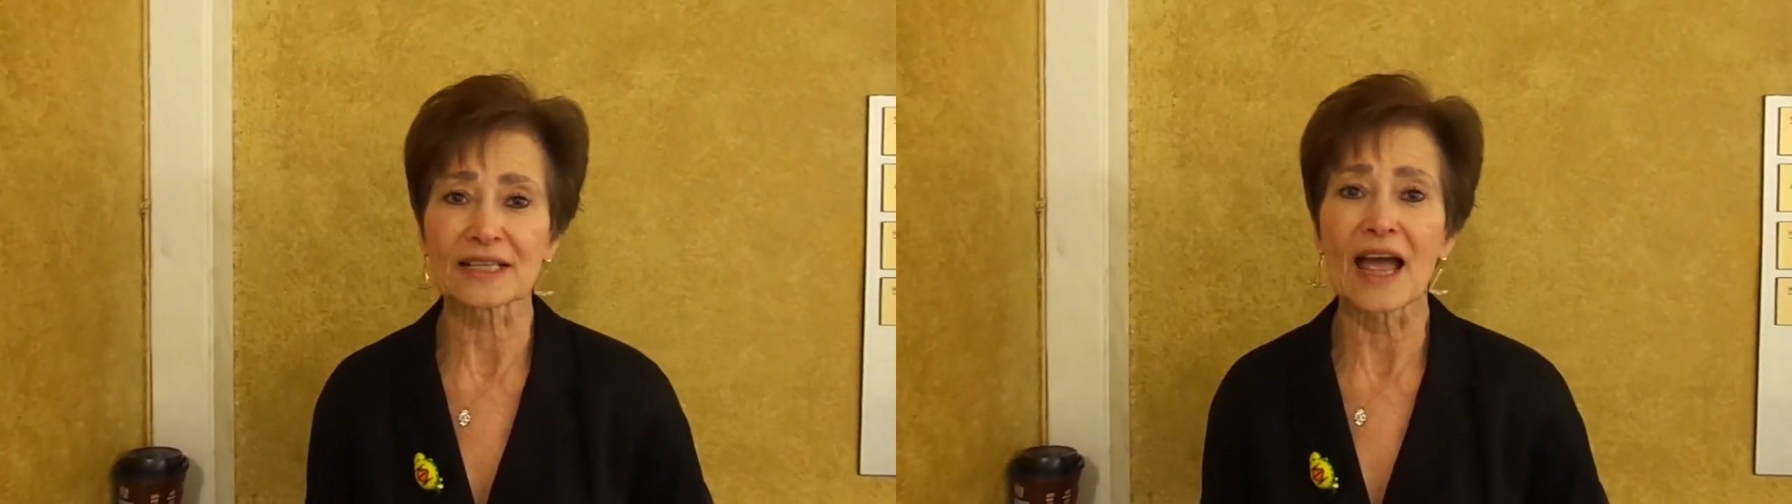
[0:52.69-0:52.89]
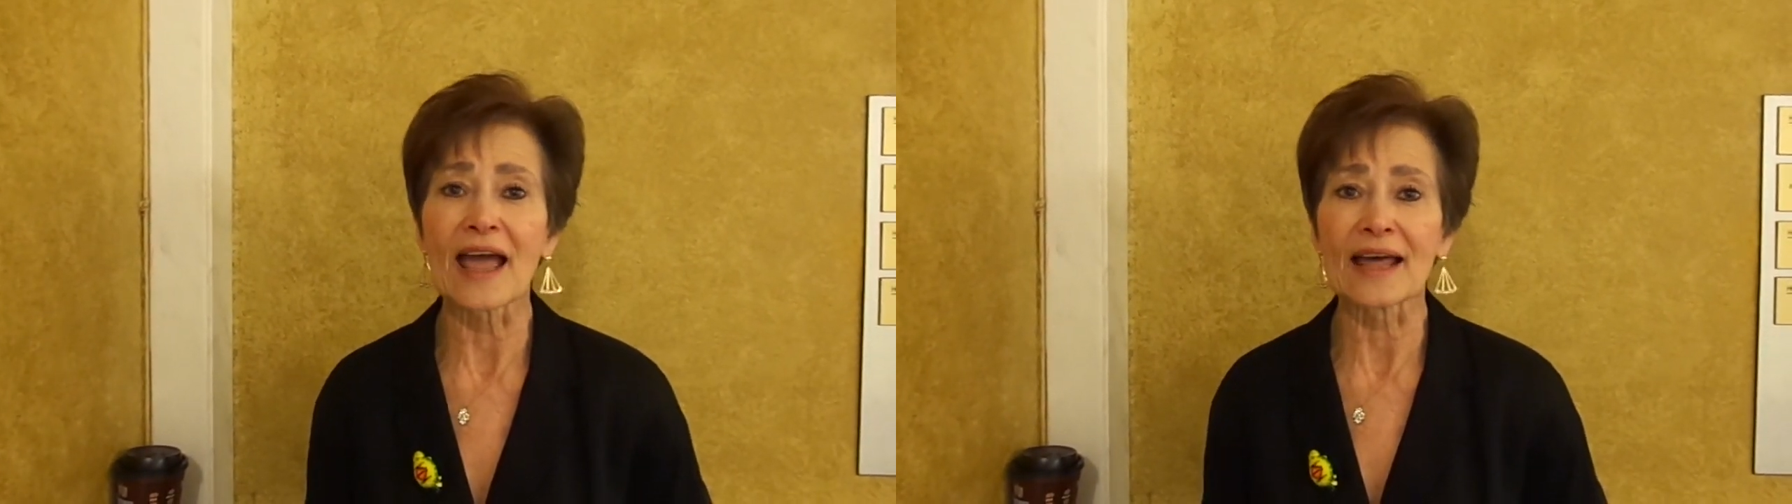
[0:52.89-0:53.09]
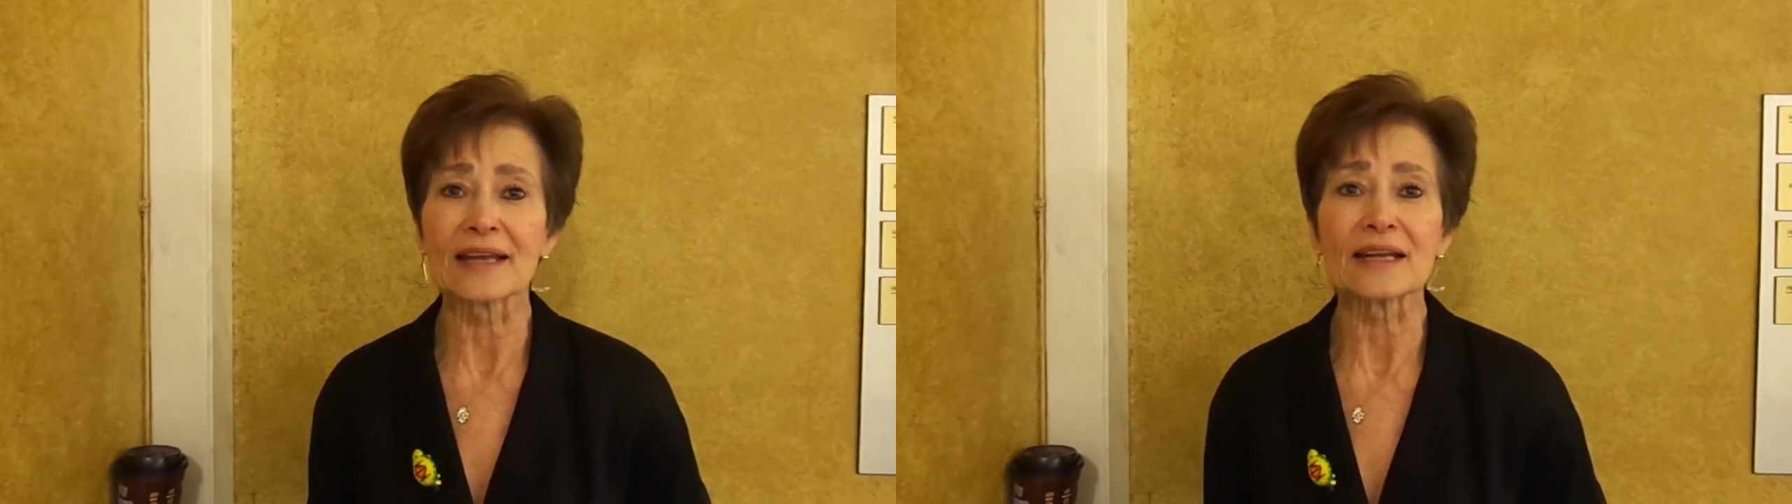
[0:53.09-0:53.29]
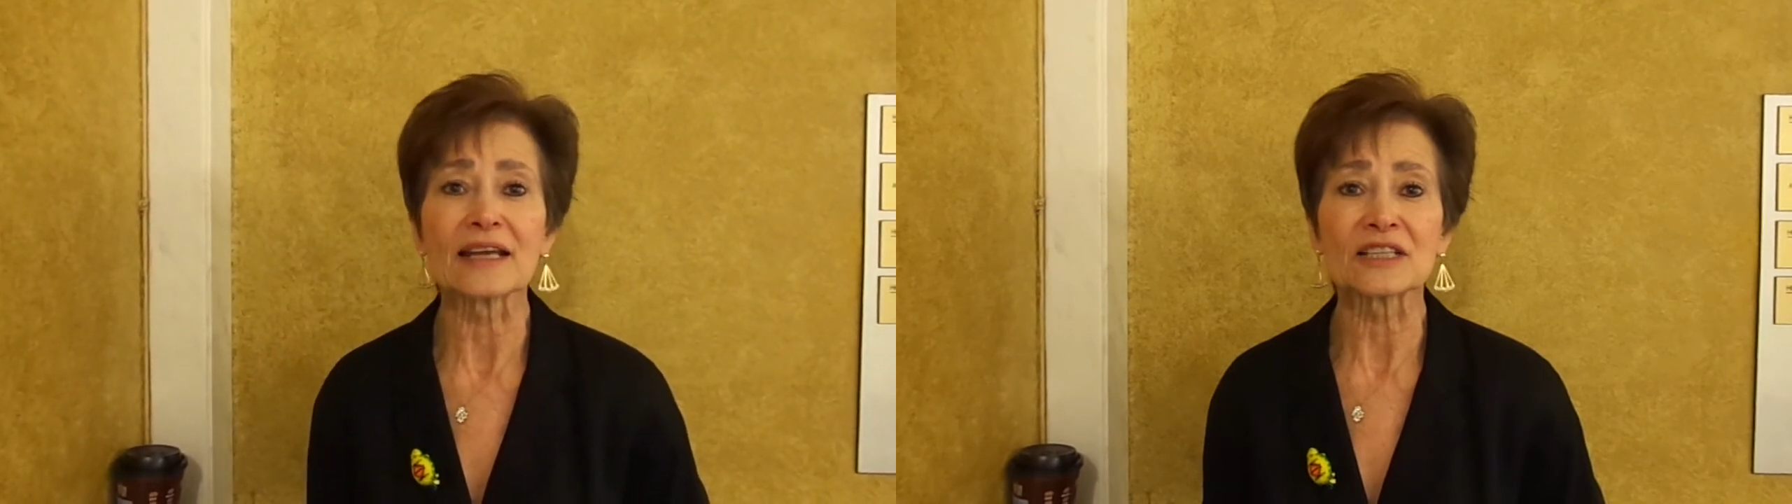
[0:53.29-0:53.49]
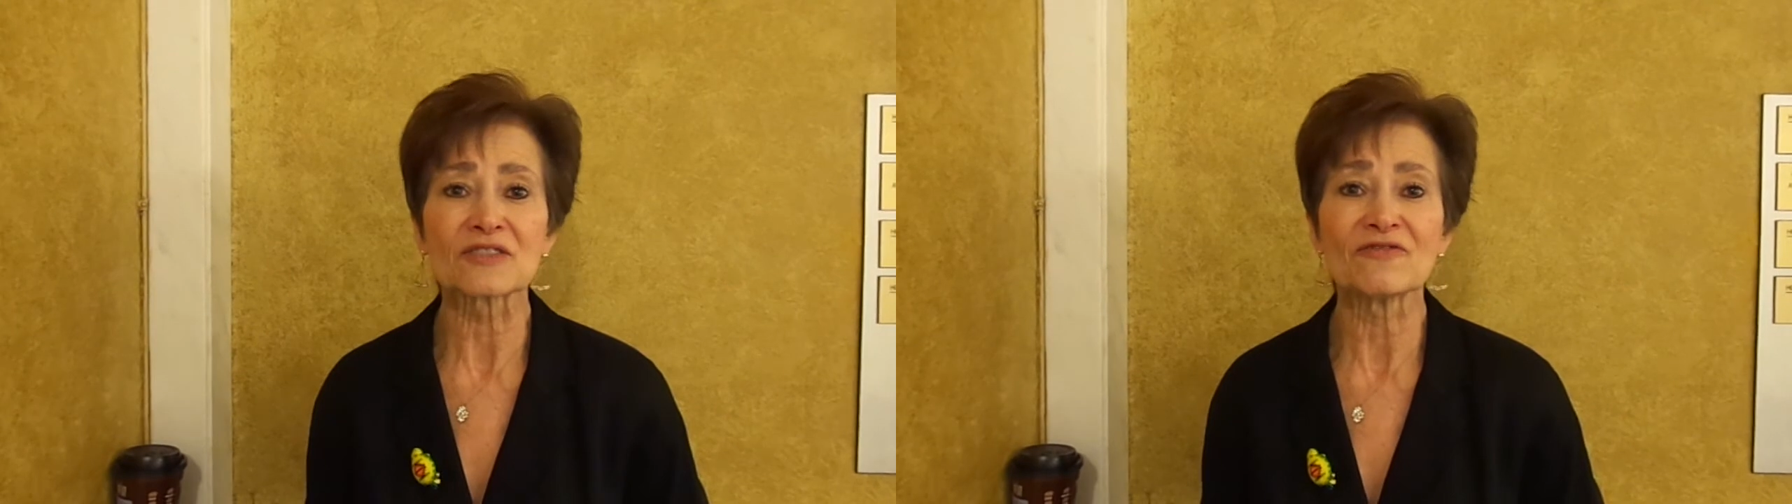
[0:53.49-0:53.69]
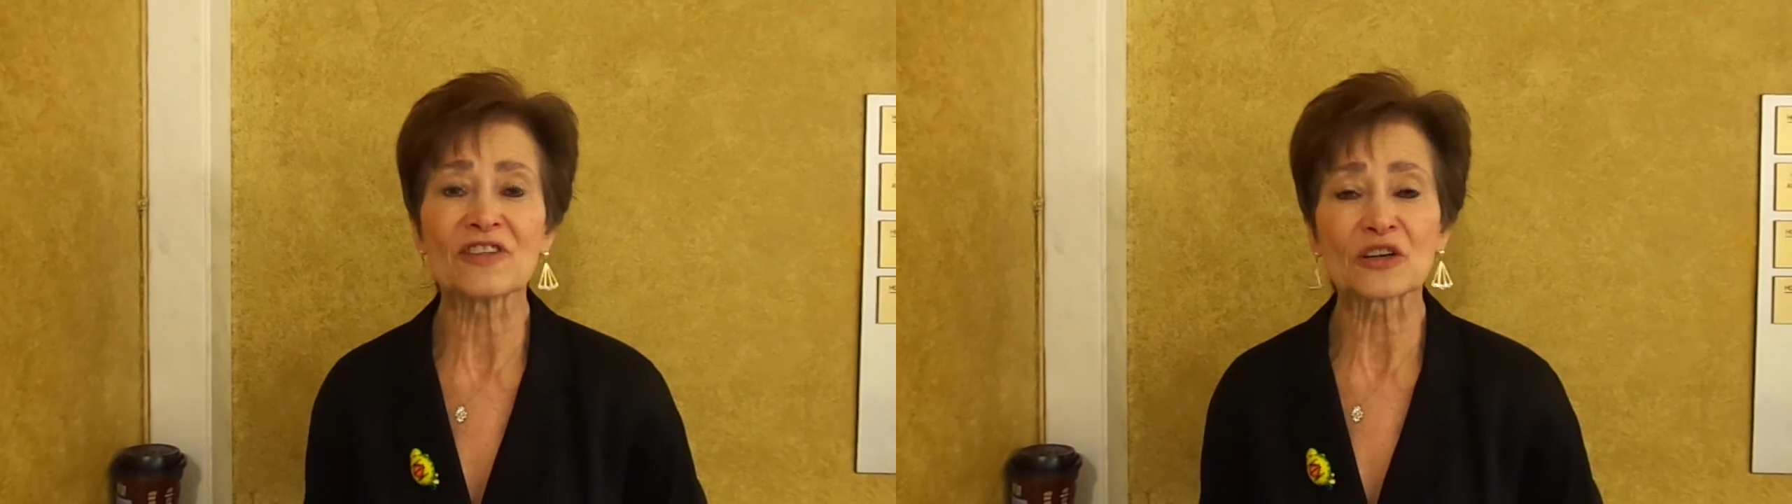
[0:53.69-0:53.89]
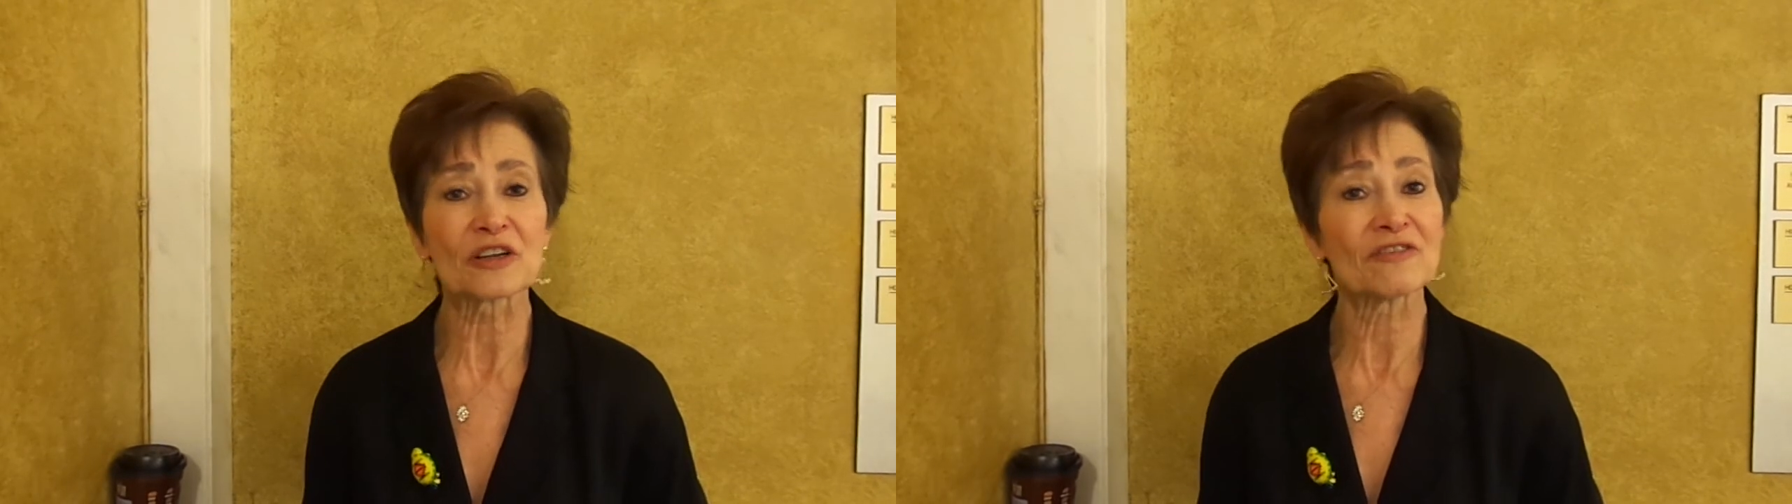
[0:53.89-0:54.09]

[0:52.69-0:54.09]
And it's very,